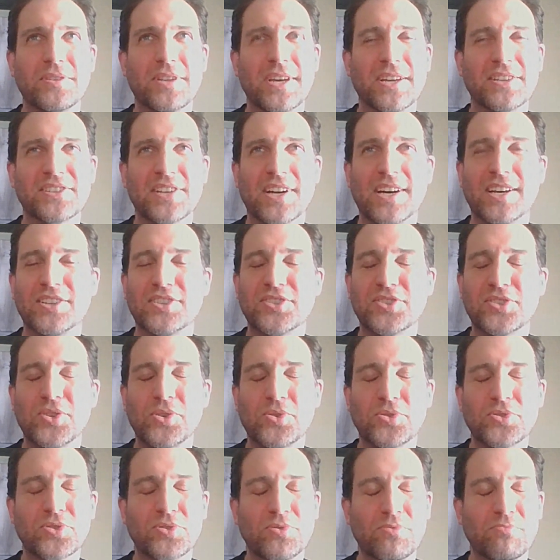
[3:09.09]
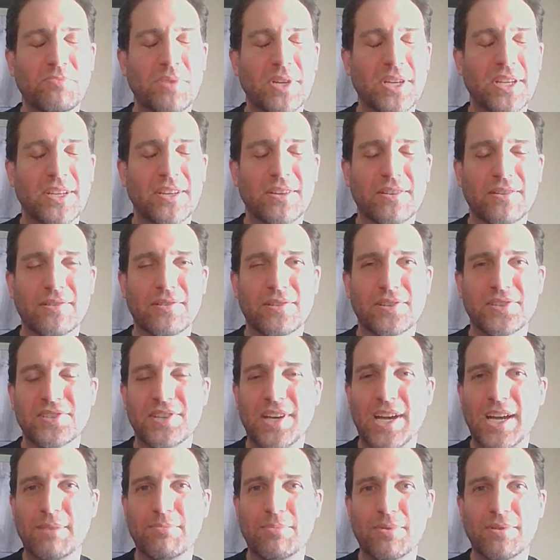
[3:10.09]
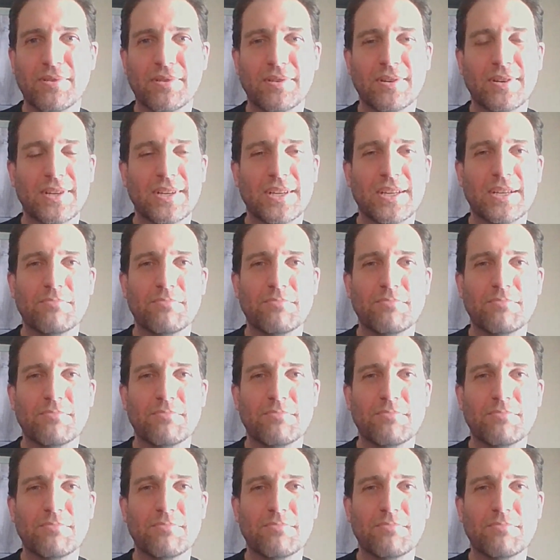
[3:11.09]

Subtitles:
that's on social media or cyber